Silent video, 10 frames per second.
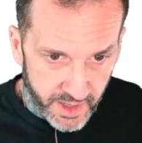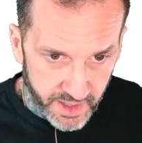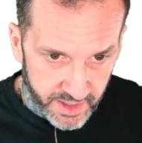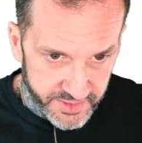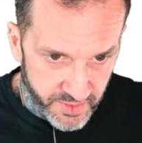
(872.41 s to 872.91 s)

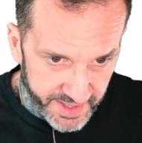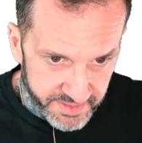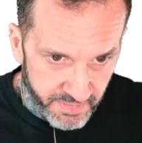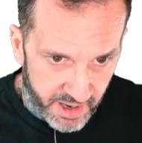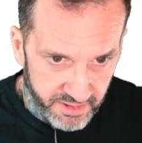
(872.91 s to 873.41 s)
uh,
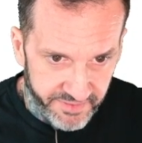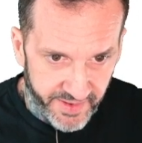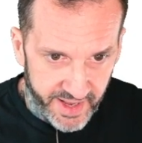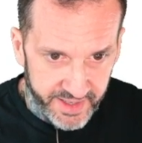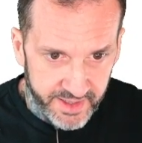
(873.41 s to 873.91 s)

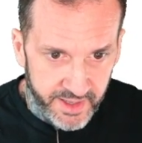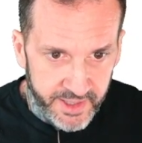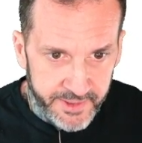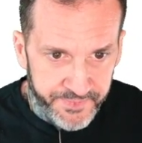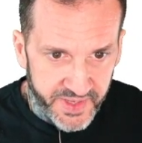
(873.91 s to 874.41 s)
transmogrified
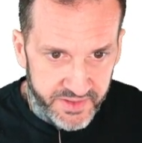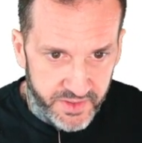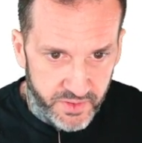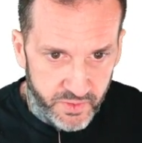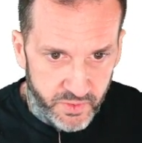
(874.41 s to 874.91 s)

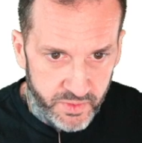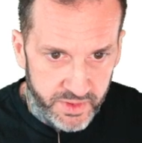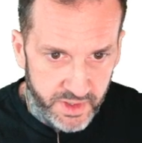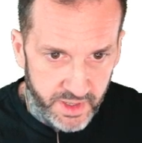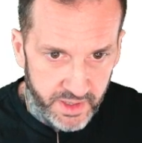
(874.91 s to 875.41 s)
into
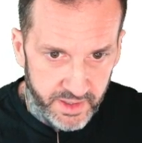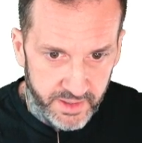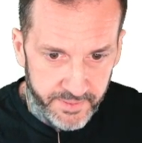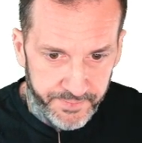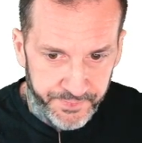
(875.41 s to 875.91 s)

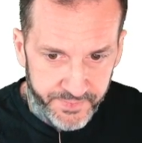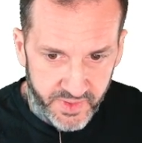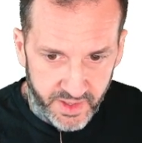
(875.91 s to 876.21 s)
um,